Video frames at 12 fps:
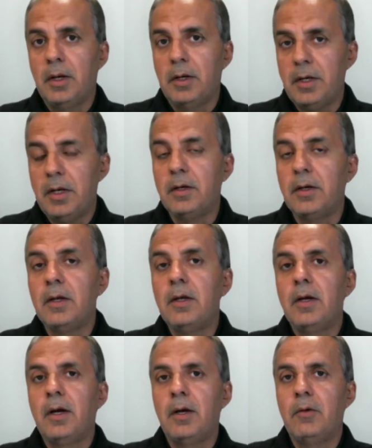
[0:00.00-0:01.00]
And again,
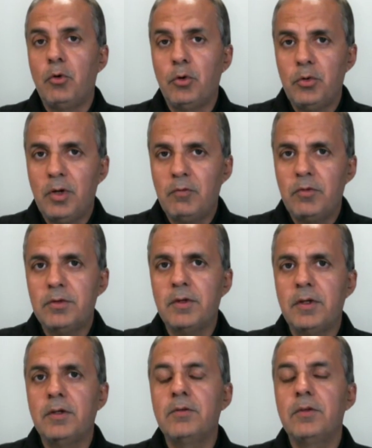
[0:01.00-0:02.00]
I want to
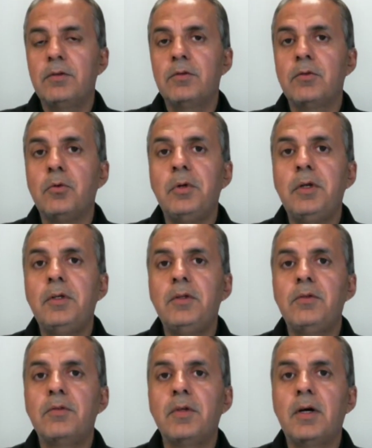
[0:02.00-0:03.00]
emphasize this is only
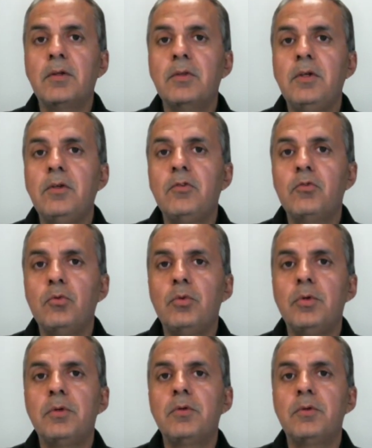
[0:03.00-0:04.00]
the Sarthi
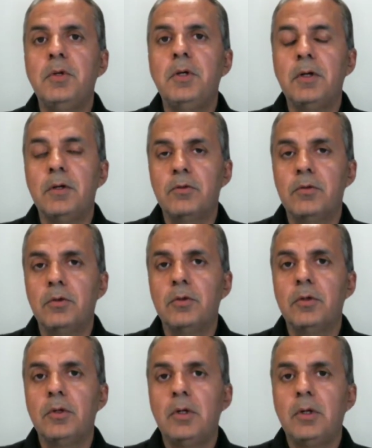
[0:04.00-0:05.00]
student data.
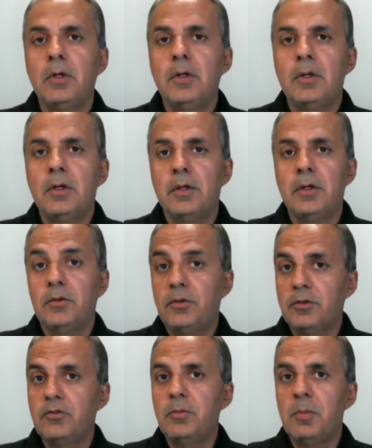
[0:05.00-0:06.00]
So
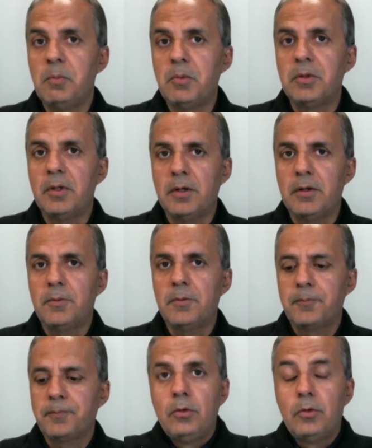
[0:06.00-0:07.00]
just remember that.
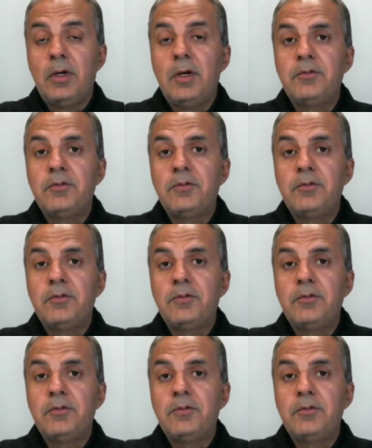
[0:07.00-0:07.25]
So